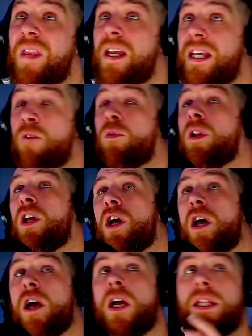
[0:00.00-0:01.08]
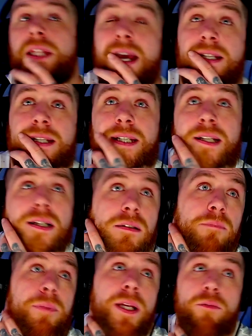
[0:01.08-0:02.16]
Yeah, well, next
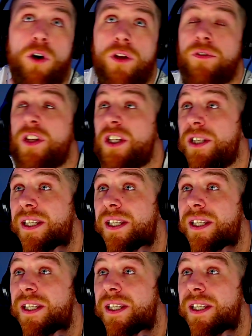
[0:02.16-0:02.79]
big one, there's the